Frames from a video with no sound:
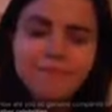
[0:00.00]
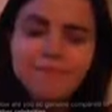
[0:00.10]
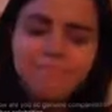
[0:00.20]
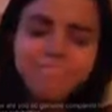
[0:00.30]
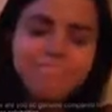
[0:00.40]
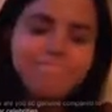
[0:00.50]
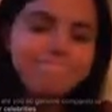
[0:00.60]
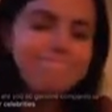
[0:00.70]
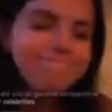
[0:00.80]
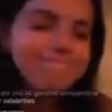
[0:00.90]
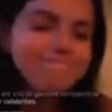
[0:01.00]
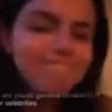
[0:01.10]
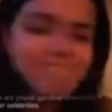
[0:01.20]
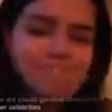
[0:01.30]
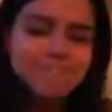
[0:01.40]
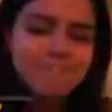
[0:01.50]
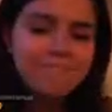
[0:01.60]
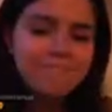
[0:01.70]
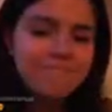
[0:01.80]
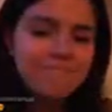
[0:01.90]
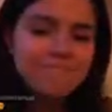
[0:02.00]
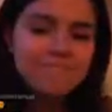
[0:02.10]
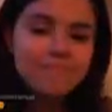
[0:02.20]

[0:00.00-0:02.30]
[no speech]